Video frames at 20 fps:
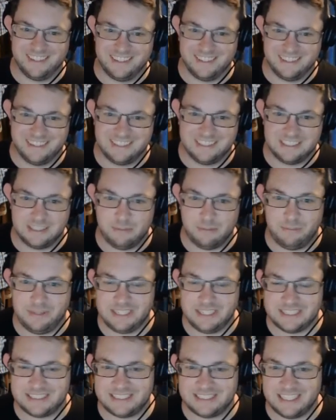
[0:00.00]
Because the biggest
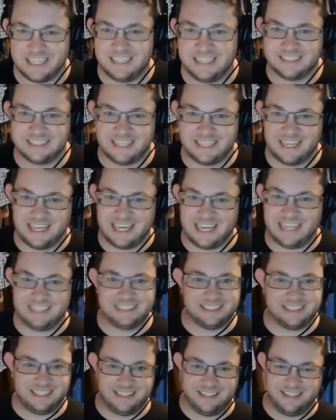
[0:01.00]
state is
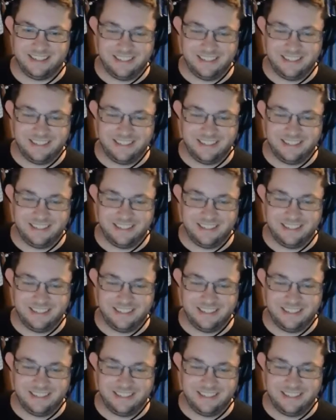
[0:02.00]
Alaska.